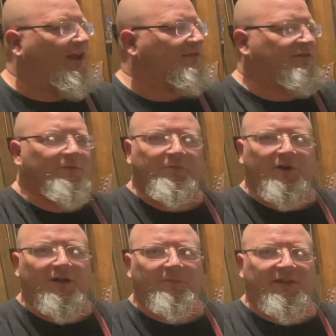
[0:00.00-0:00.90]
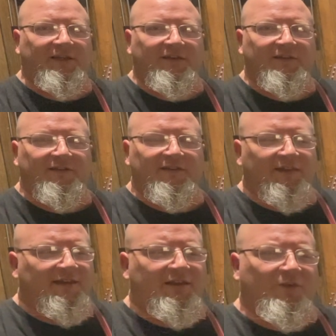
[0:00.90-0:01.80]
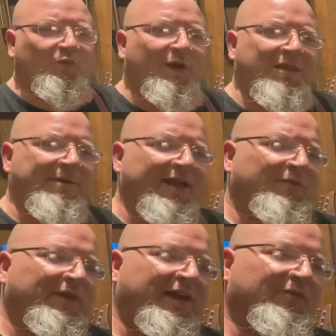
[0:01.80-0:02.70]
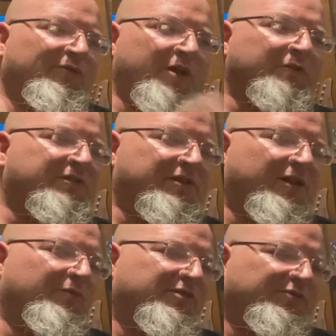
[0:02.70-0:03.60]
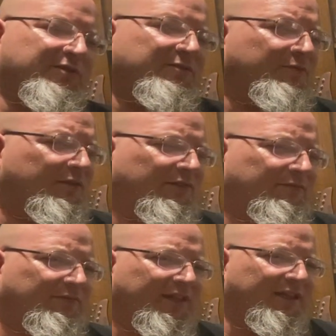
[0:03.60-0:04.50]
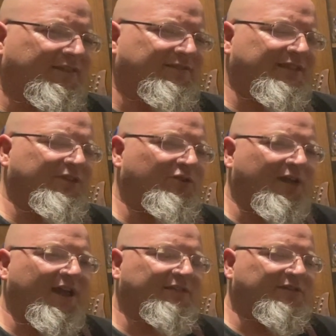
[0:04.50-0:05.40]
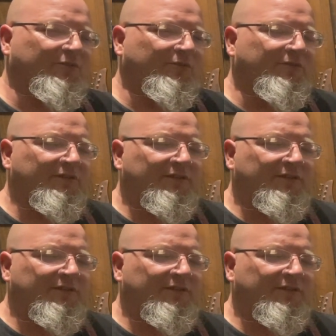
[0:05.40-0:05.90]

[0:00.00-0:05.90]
Also, Brumley. You know, way back when I wrote the song, which was like a senior in high school.